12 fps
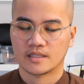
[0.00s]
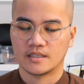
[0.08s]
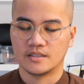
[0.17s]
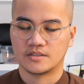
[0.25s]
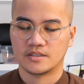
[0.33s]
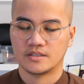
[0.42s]

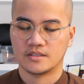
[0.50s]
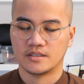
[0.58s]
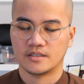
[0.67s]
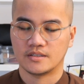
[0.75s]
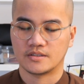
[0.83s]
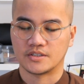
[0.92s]
It
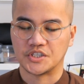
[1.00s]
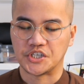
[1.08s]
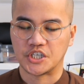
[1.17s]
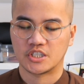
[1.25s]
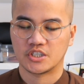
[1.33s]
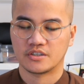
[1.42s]
is
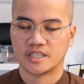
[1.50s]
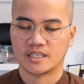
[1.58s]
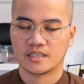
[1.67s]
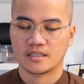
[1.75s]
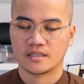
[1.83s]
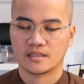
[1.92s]

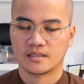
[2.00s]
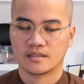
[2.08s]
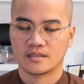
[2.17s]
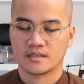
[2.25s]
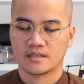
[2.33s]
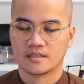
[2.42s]
nurturing
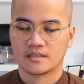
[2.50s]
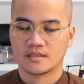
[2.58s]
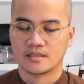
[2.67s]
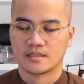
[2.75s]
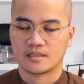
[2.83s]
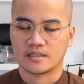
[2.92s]

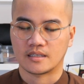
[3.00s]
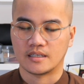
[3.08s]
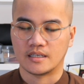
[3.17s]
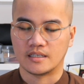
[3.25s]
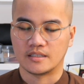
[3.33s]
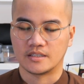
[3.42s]

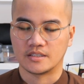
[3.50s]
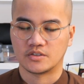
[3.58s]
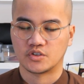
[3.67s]
and it is